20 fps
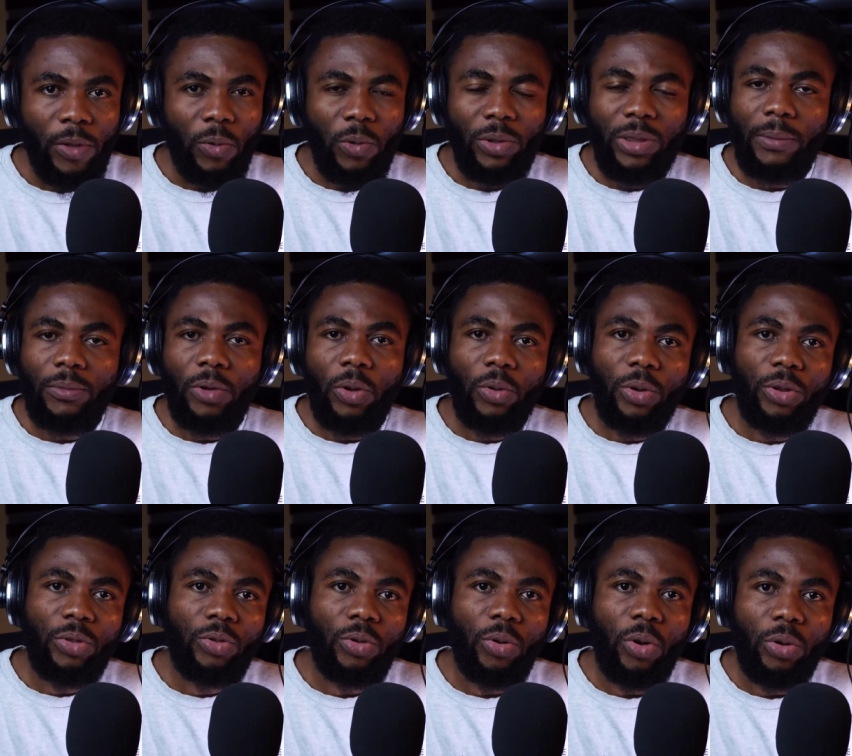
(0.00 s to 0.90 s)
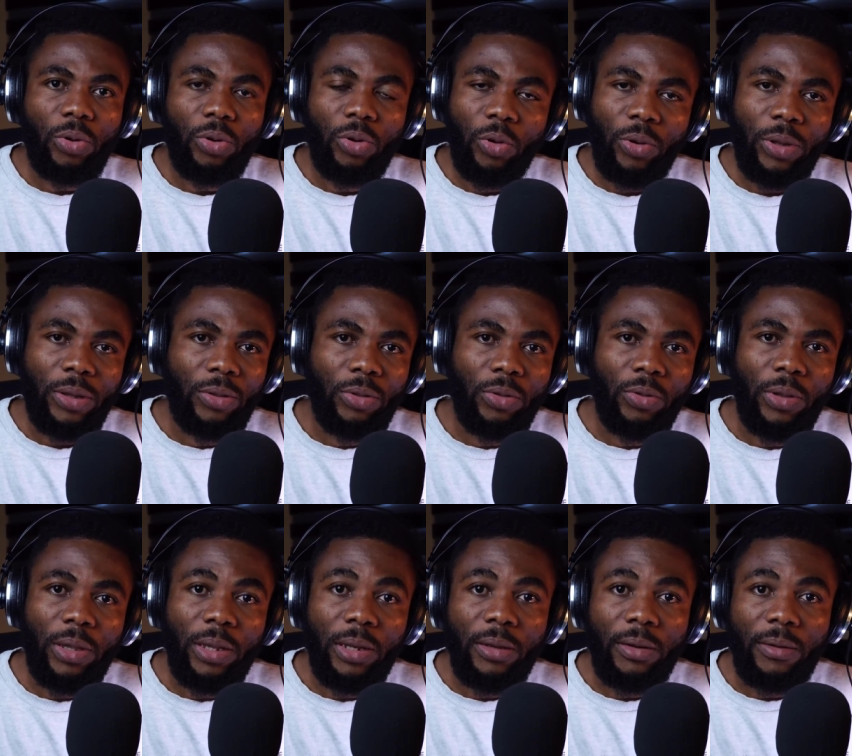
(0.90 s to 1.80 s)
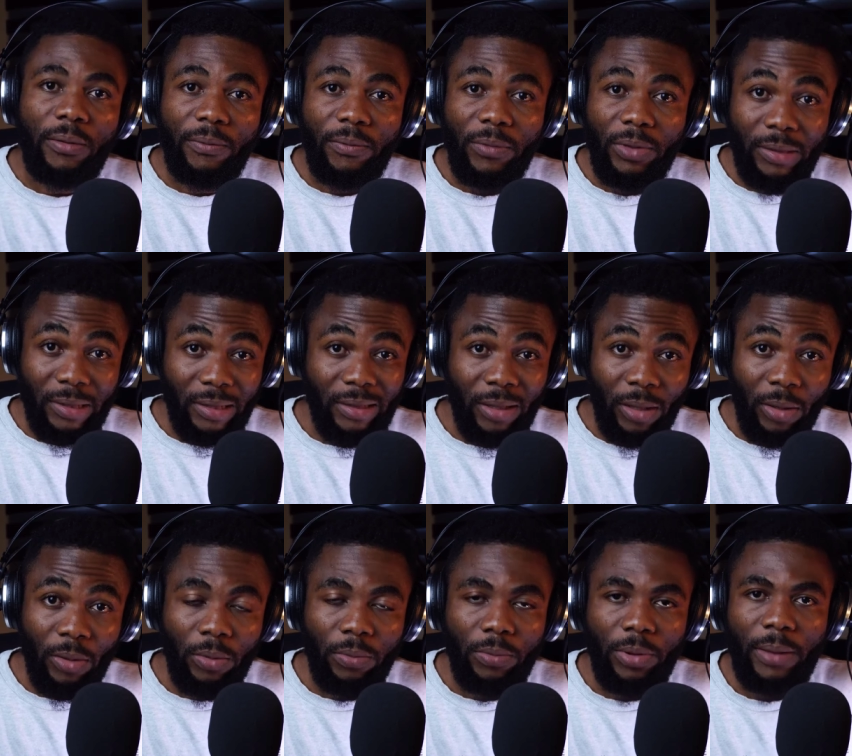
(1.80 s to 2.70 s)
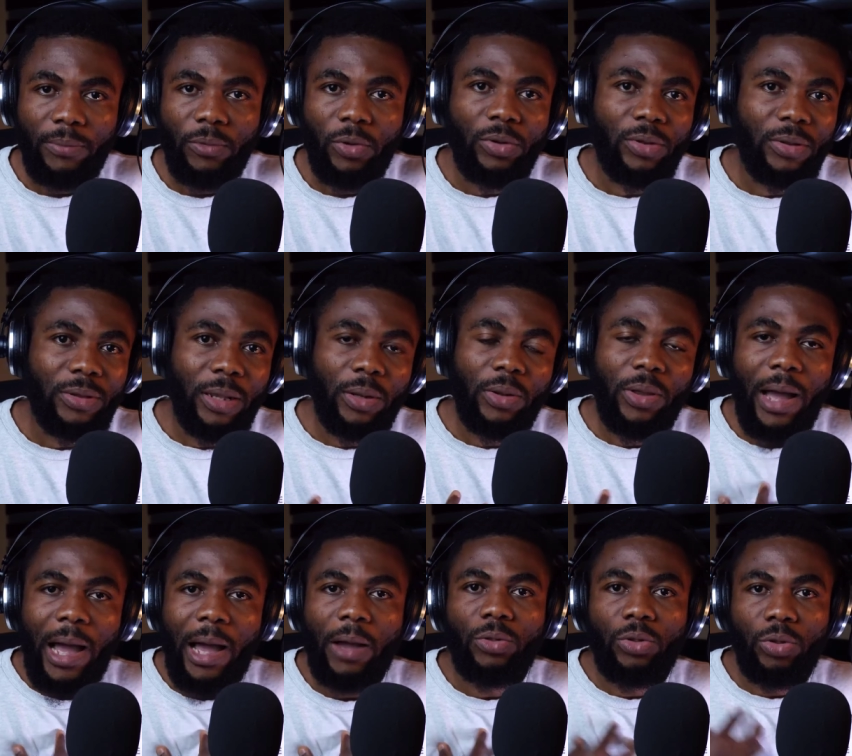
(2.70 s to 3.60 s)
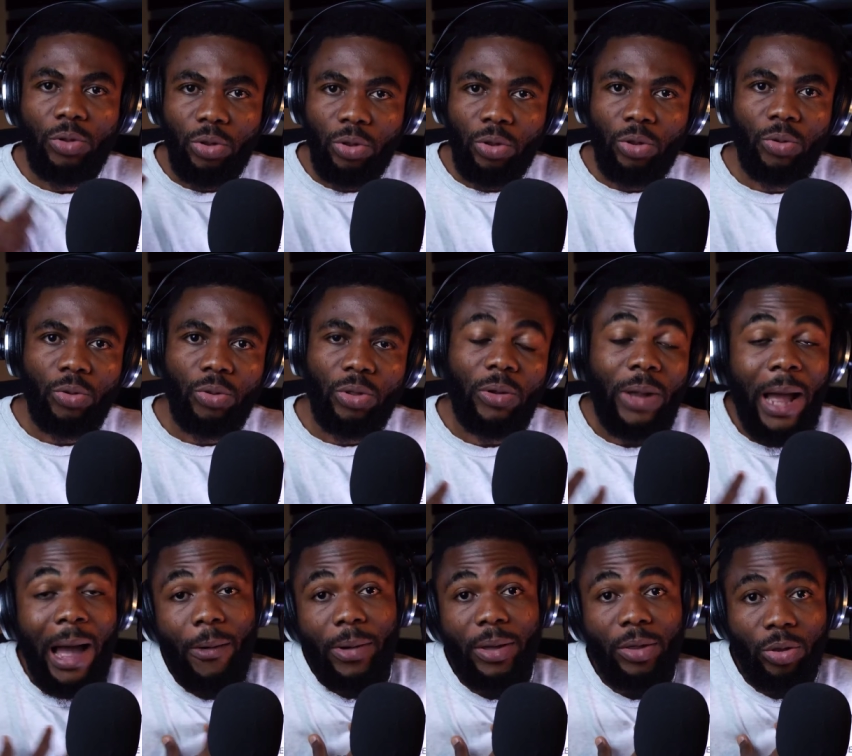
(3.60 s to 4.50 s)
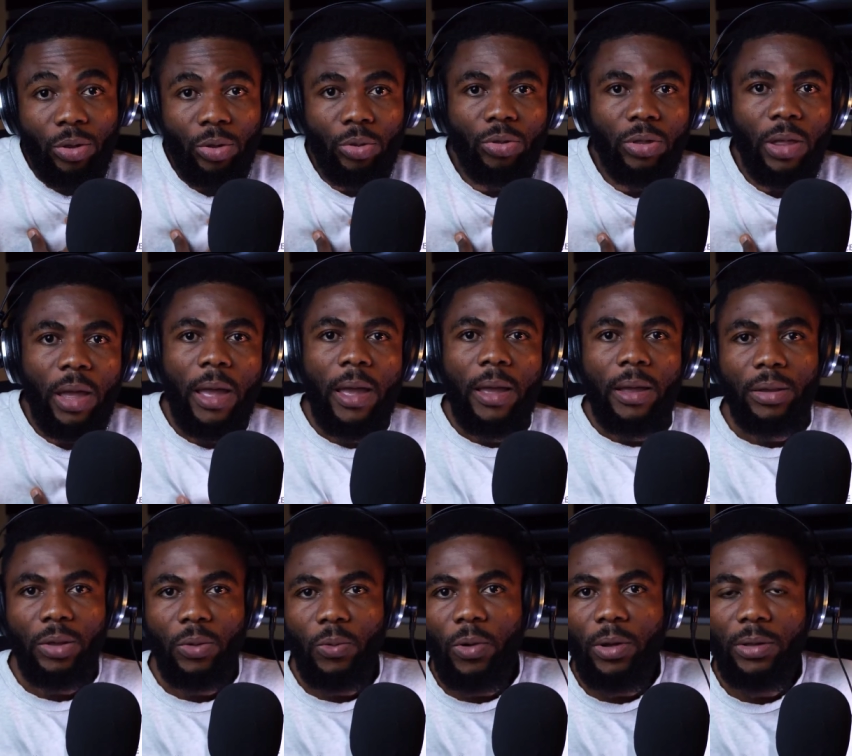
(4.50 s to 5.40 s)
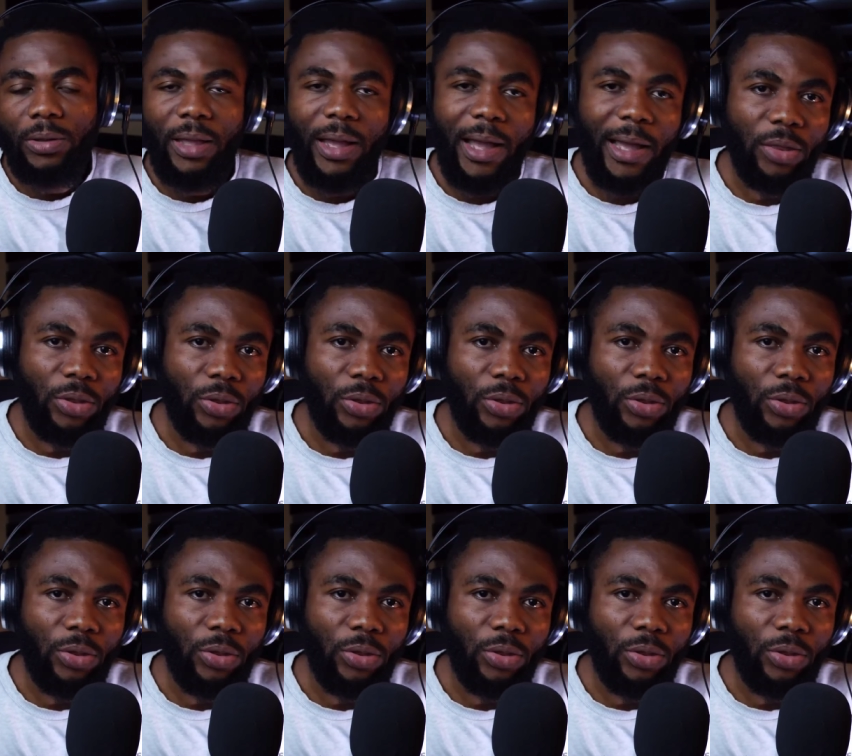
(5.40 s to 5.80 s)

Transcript: which I'm not going to go into in detail, but I'm going to tell you how to choose, or how I choose the one that I